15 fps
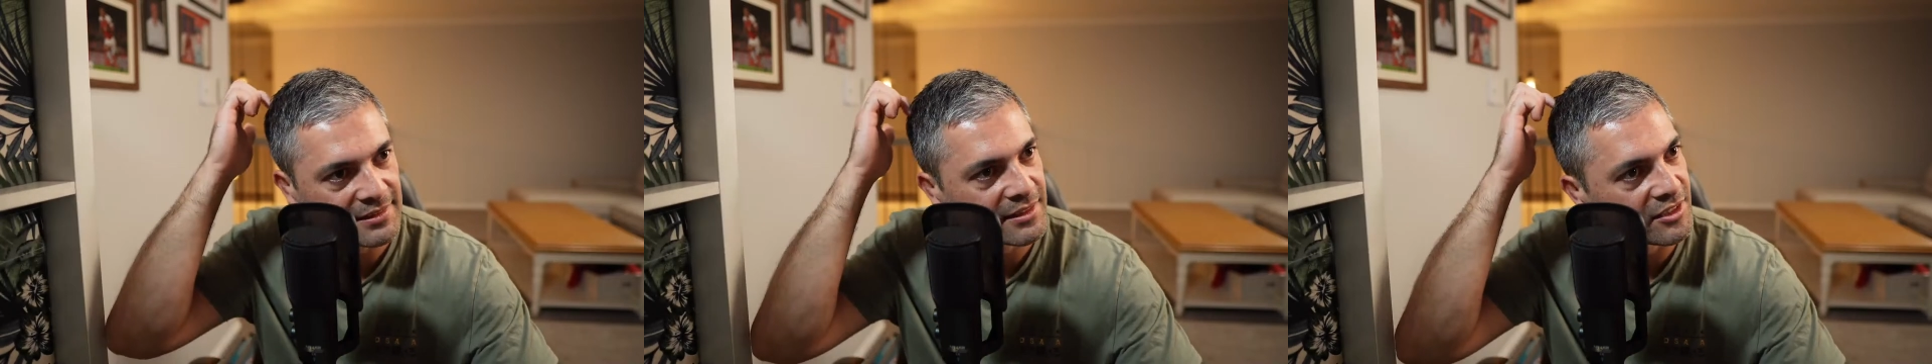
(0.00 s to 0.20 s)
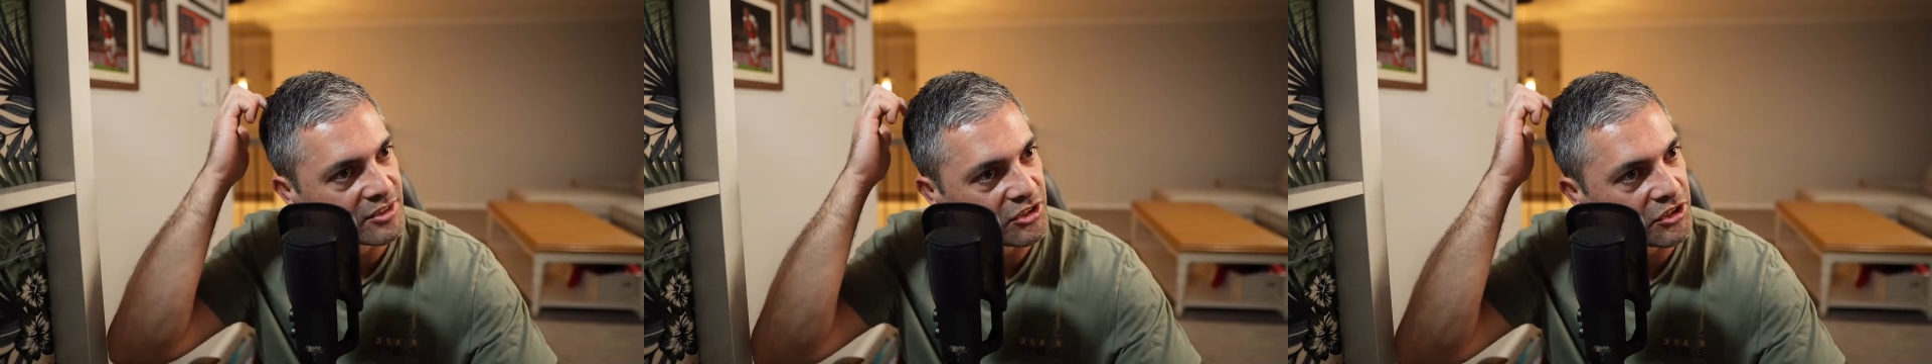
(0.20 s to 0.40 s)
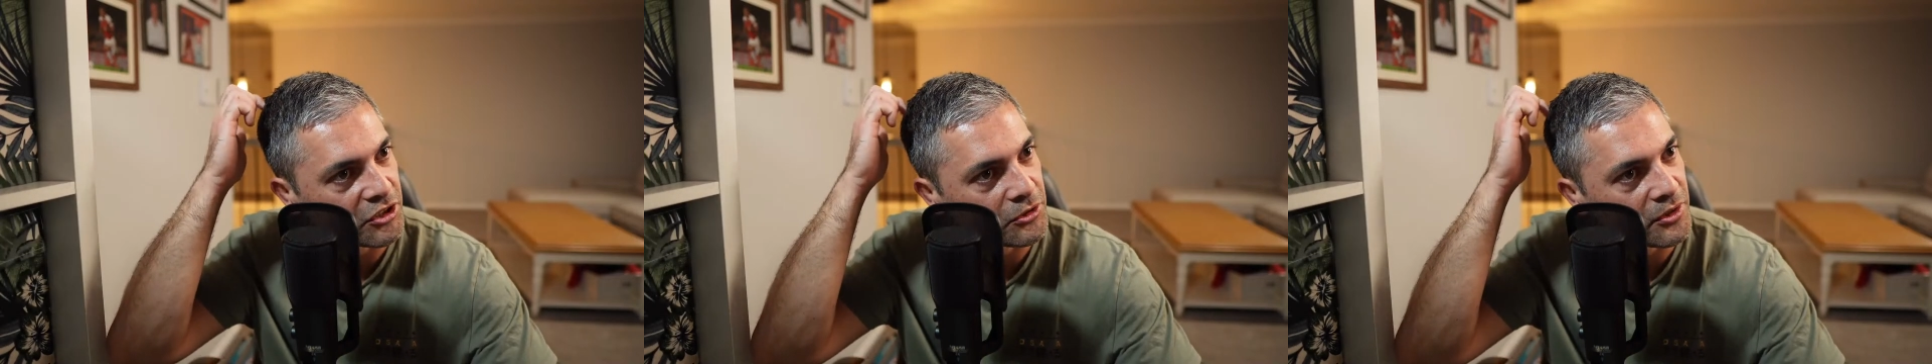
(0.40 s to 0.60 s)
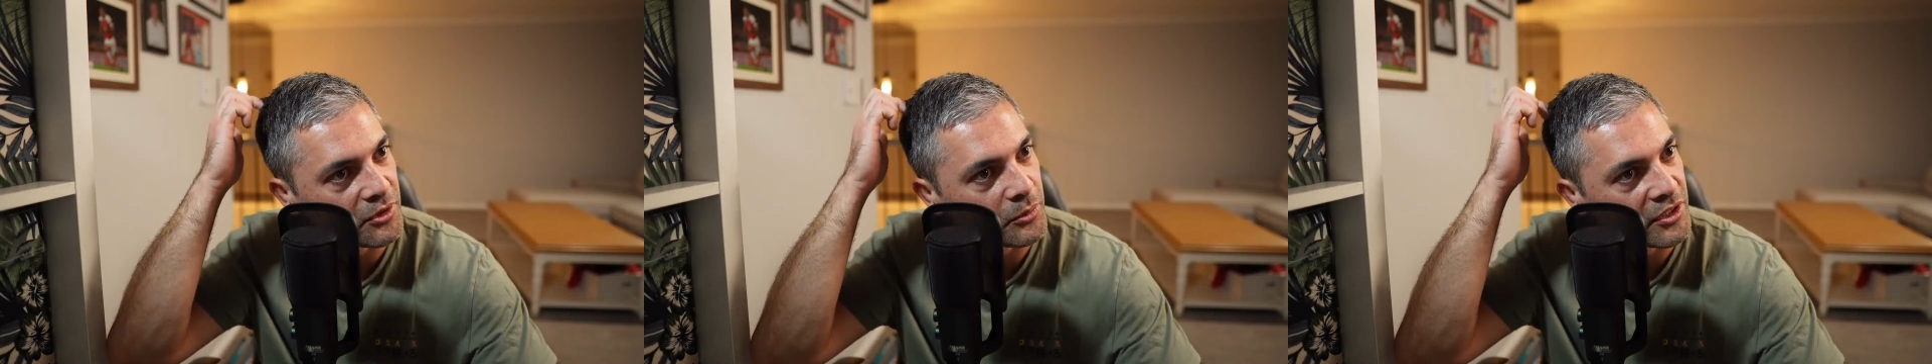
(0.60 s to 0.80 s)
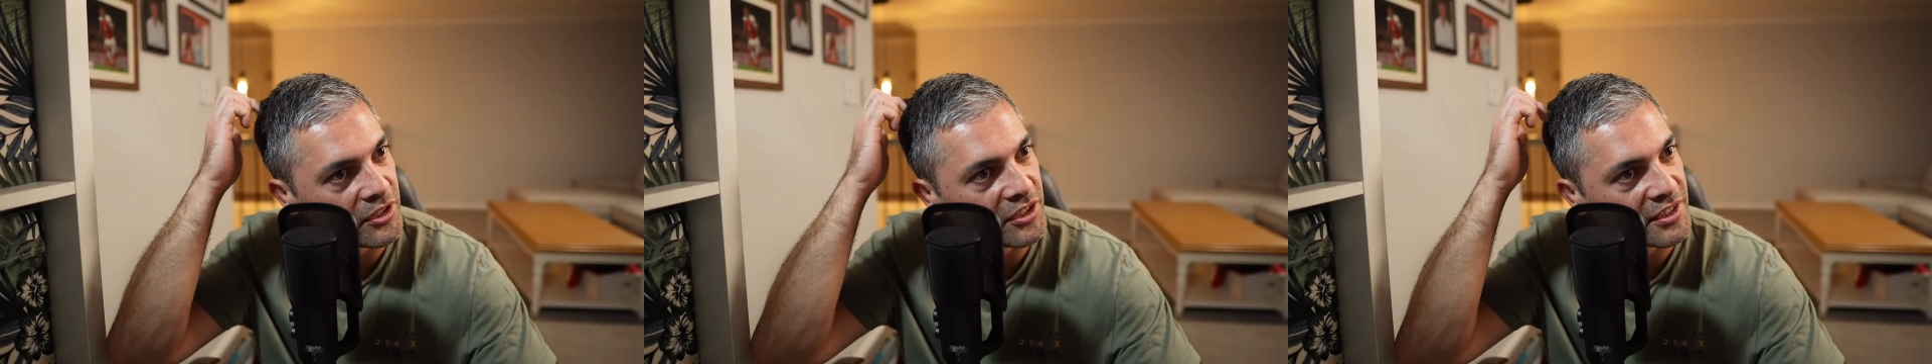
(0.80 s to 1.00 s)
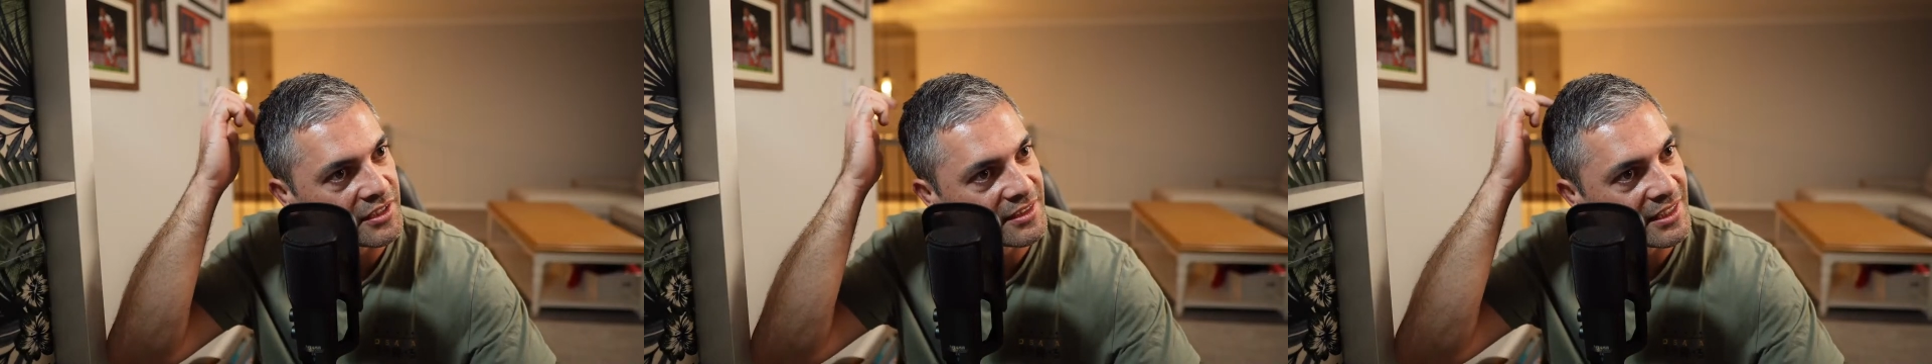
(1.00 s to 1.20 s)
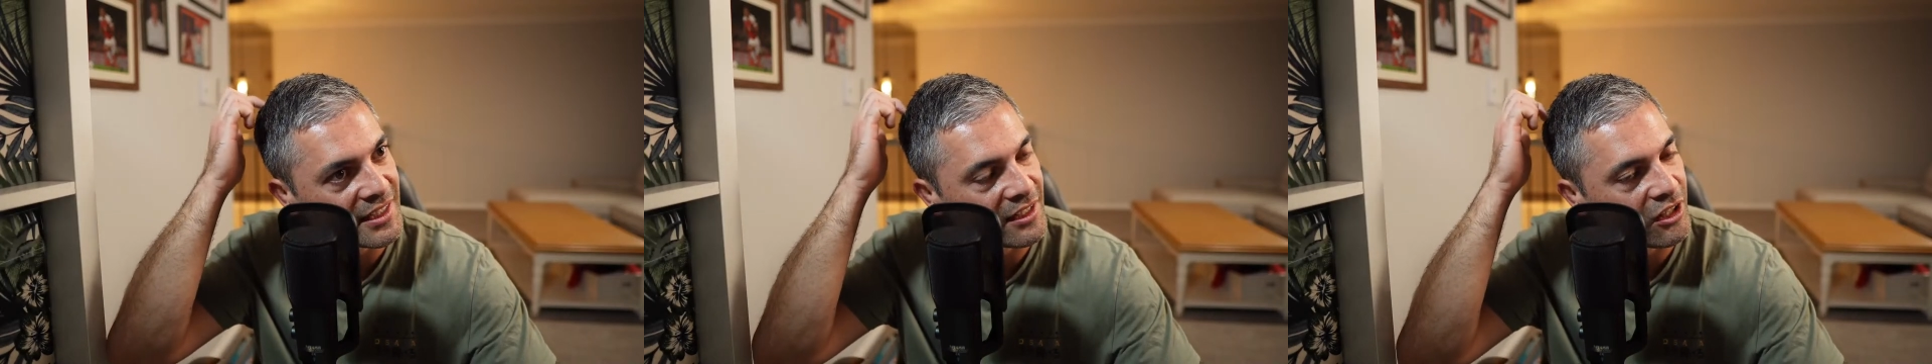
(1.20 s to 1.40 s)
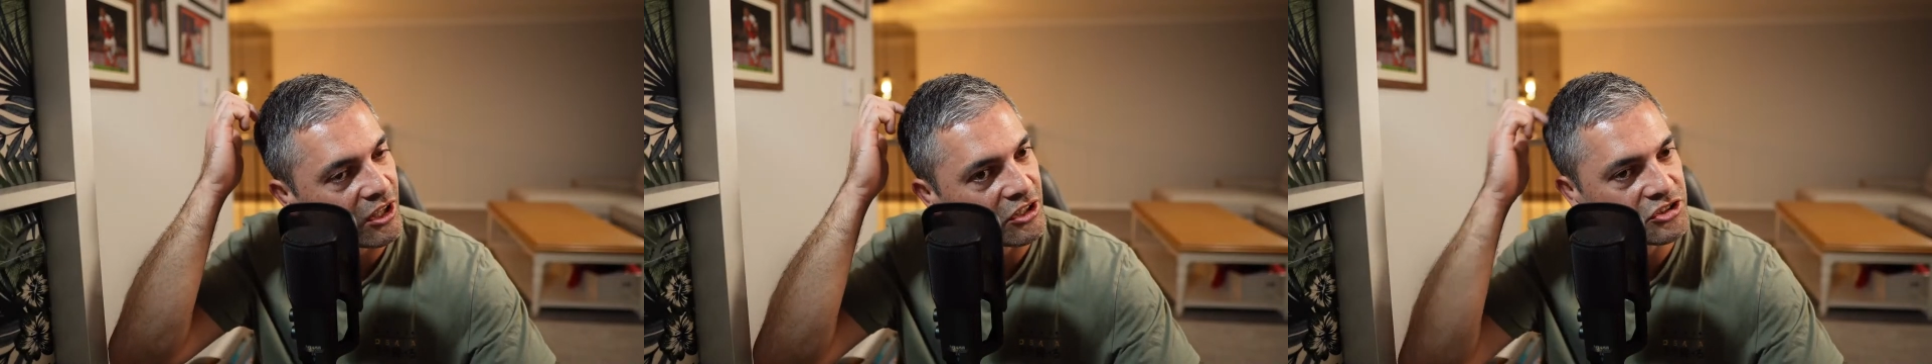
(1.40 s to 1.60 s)
Because I know that when I did it
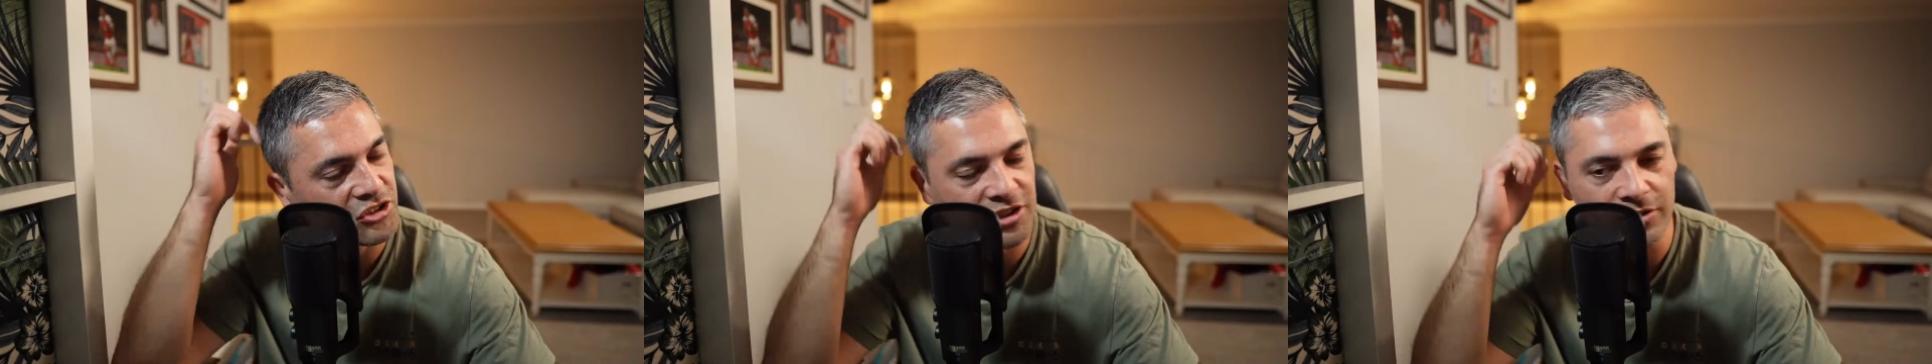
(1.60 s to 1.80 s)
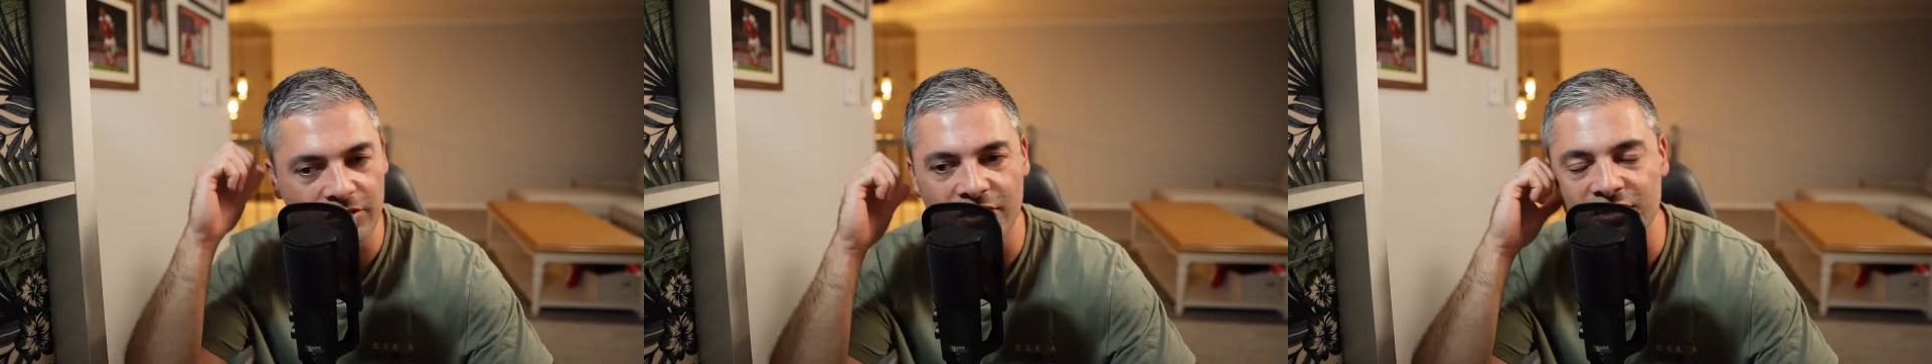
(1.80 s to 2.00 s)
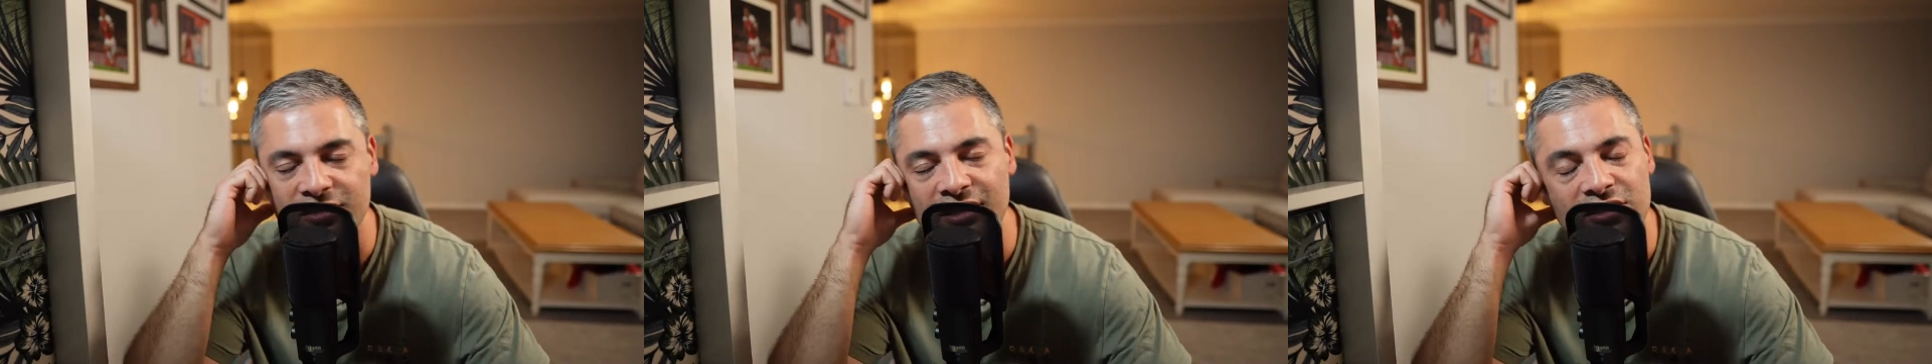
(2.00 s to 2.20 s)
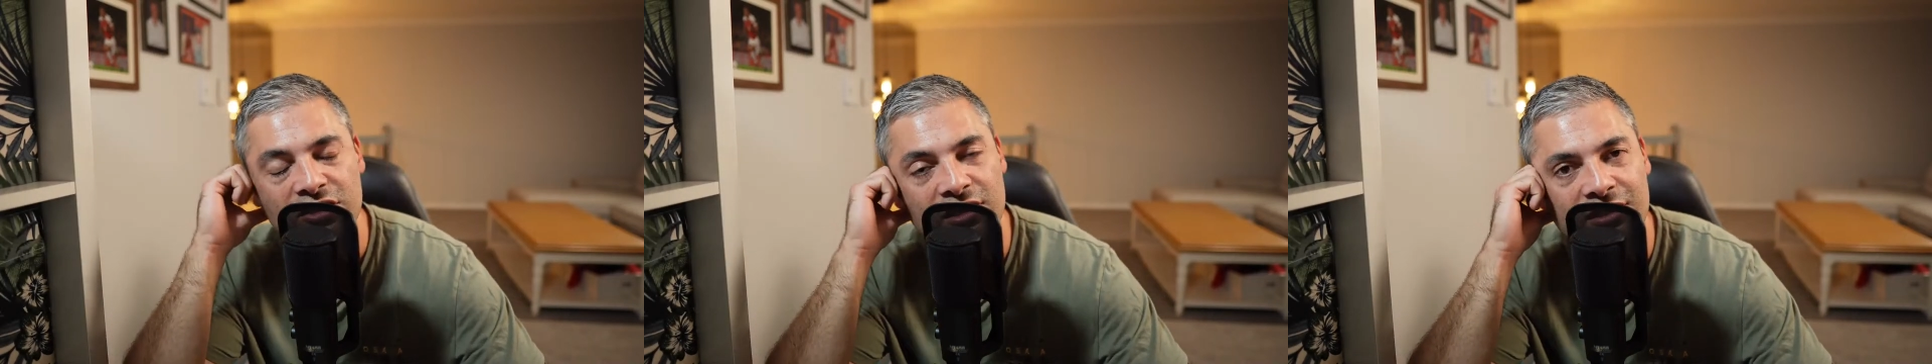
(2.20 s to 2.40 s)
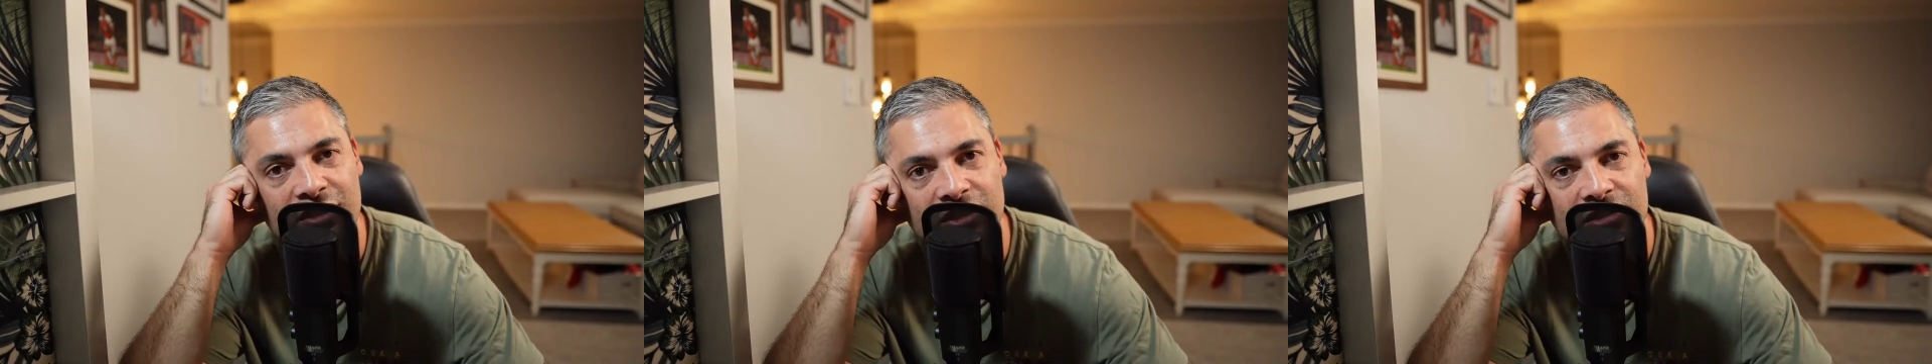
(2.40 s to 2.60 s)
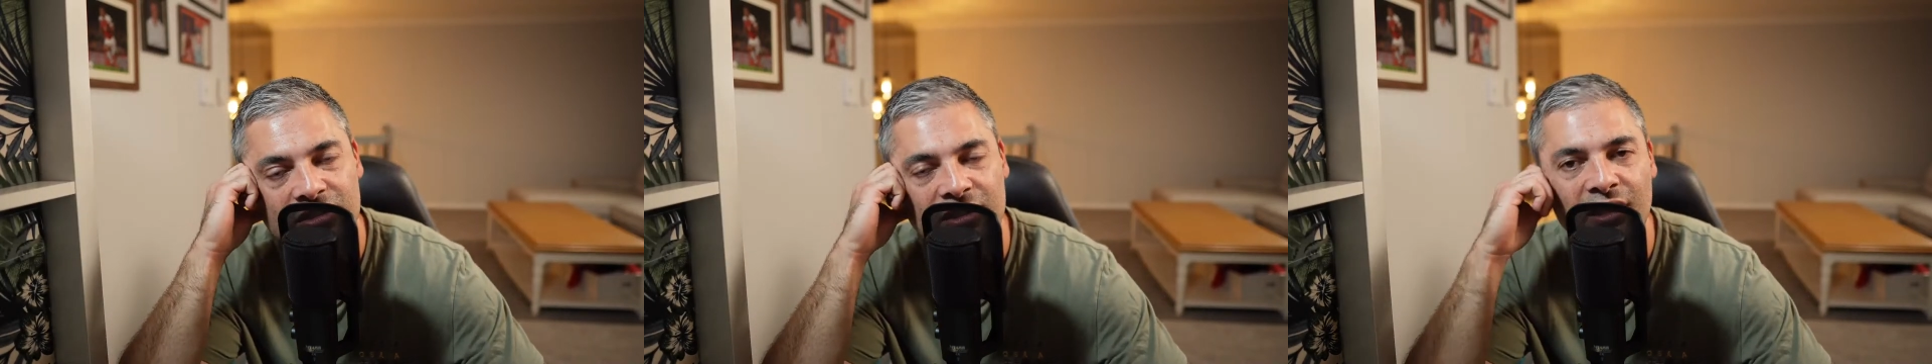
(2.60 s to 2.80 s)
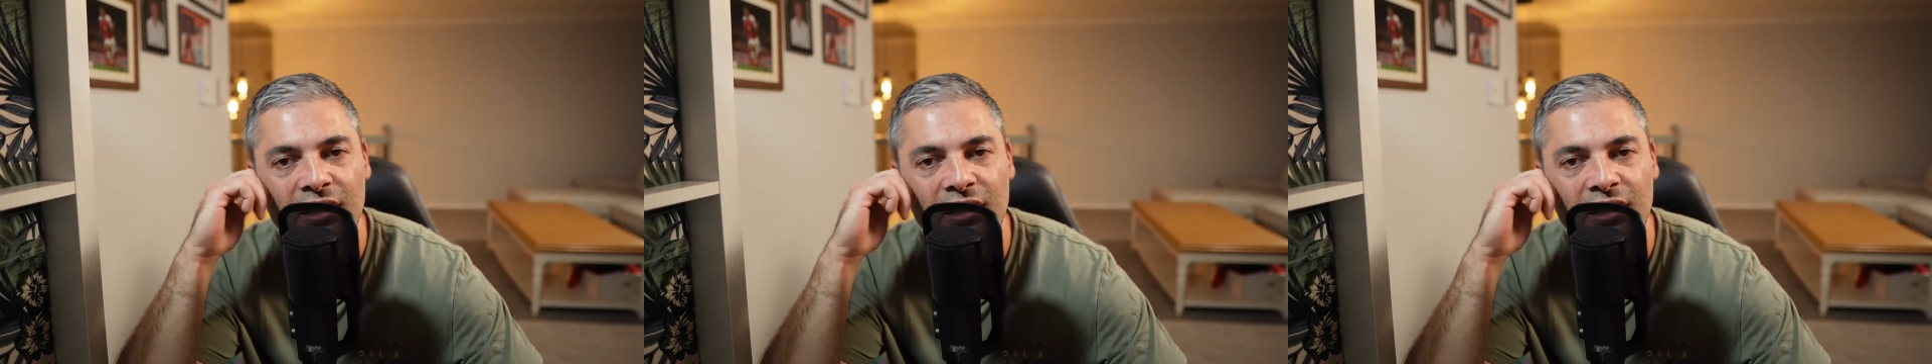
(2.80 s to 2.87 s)
last year, I essentially just